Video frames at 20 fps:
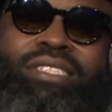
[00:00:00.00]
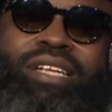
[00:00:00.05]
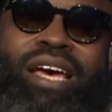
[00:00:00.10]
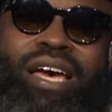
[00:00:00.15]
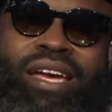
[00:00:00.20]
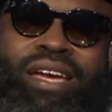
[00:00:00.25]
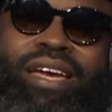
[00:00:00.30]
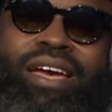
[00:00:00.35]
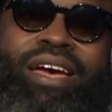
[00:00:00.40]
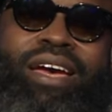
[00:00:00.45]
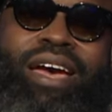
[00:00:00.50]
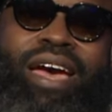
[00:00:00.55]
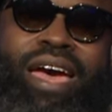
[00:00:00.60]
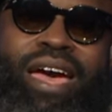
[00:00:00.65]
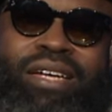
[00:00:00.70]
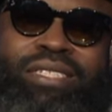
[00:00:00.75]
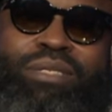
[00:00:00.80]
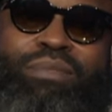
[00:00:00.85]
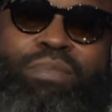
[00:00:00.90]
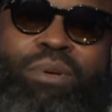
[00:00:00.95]
like
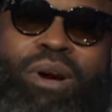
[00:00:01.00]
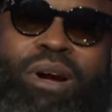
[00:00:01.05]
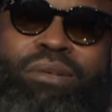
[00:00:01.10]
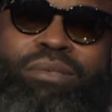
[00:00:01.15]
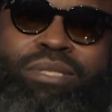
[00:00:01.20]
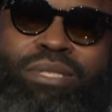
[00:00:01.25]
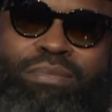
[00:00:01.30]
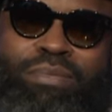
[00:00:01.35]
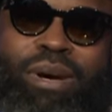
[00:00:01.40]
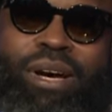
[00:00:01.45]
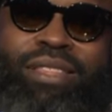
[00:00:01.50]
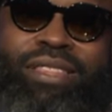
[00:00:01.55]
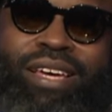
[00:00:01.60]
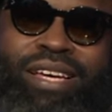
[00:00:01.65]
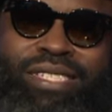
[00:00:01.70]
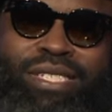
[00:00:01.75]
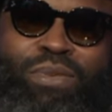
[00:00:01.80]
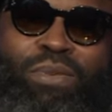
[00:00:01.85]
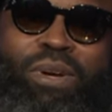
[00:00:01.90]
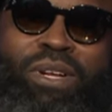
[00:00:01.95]
Action Park was about that
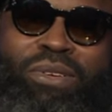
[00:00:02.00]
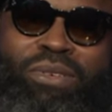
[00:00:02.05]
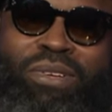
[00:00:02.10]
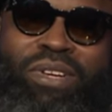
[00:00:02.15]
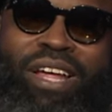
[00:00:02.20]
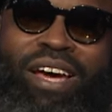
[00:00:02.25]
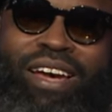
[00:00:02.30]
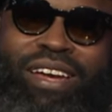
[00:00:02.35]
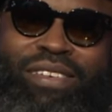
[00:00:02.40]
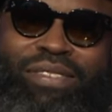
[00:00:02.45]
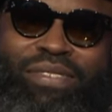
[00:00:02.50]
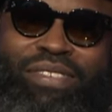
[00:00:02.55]
swindle life.